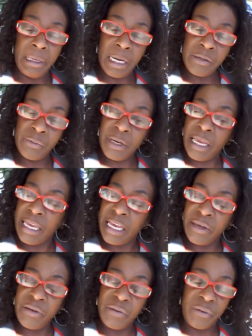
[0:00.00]
That's what they
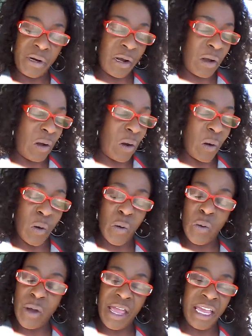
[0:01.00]
get to, the
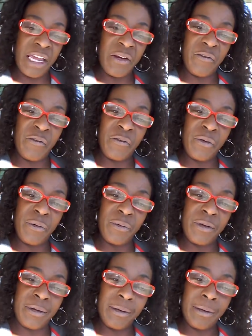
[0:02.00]
low hanging fruit.
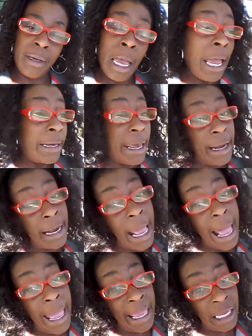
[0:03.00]
Now that
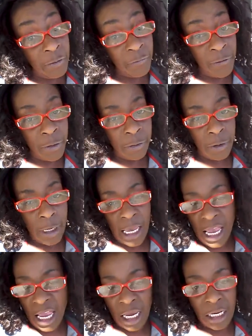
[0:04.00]
high hanging fruit
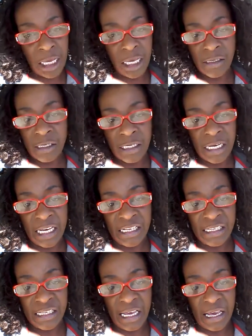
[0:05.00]
ain't easy to
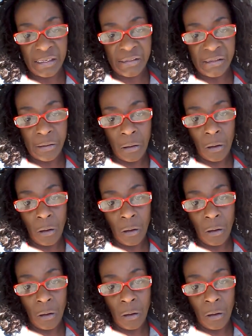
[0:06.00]
access.